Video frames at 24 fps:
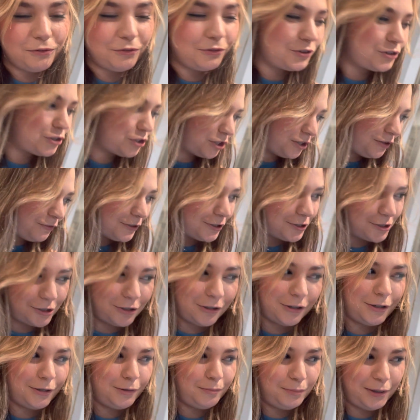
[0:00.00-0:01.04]
She was
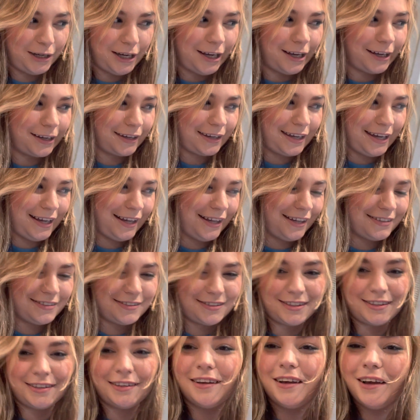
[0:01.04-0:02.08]
on a podcast
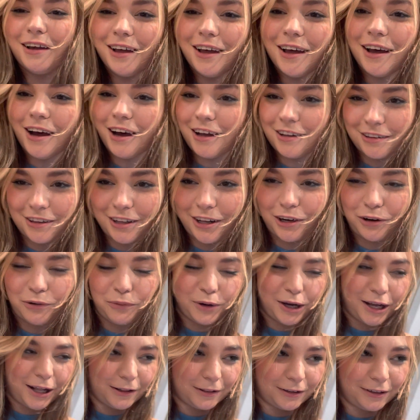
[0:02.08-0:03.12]
a little
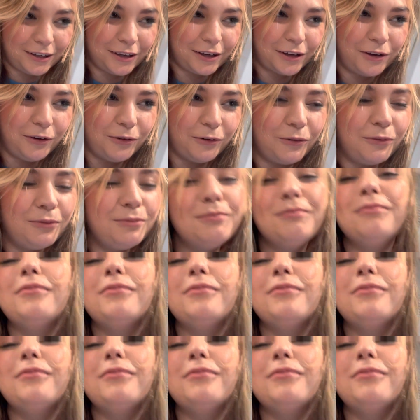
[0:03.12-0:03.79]
while ago,